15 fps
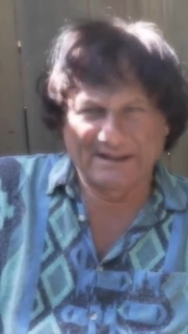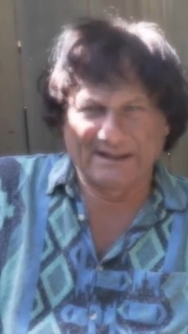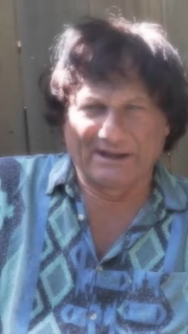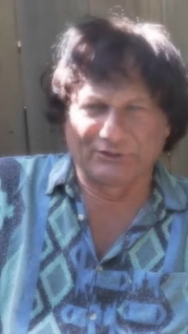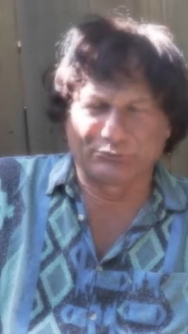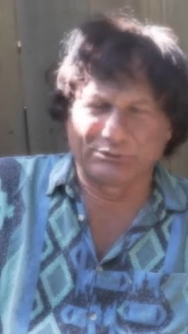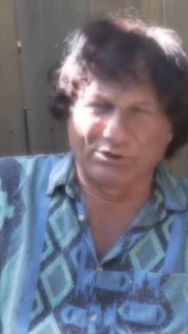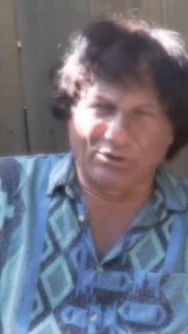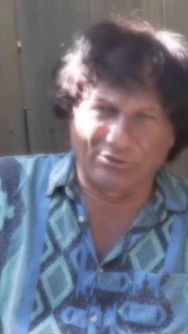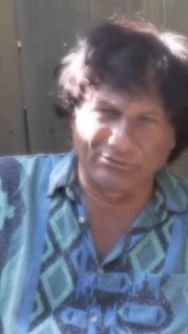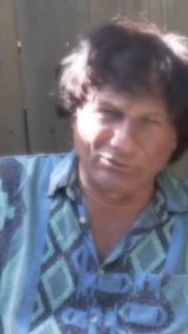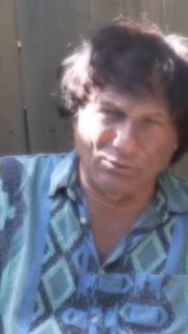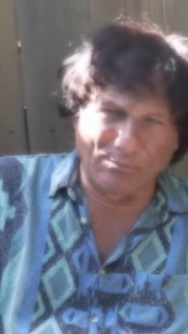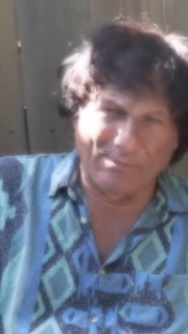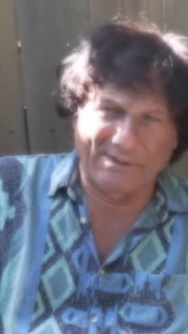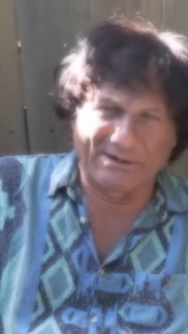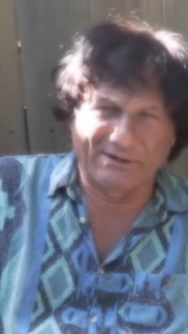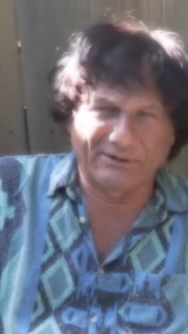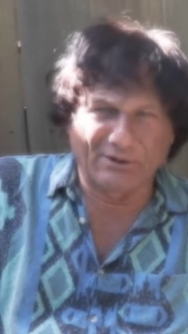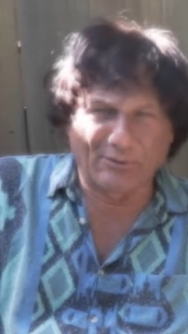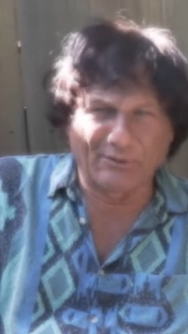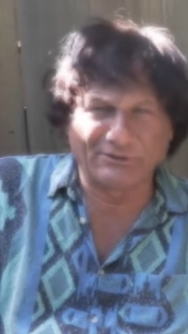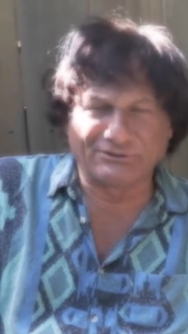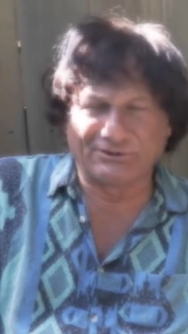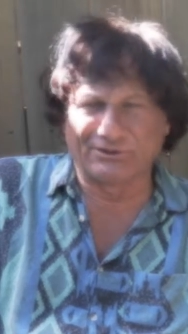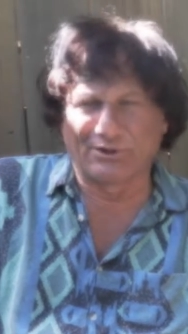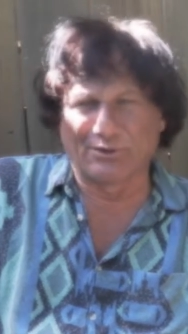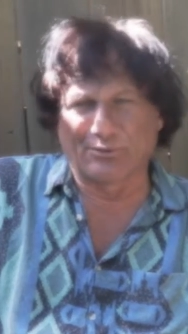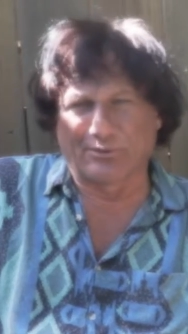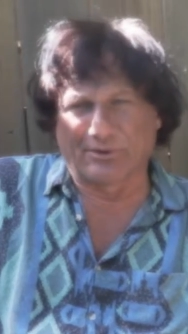As we all know, Beneteau and
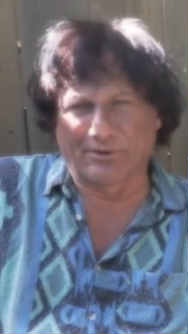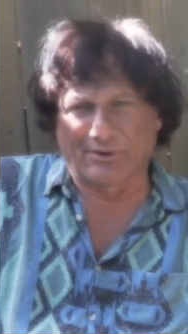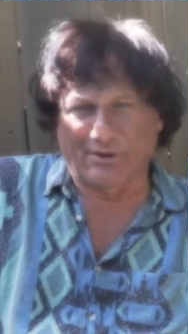Jeanneau are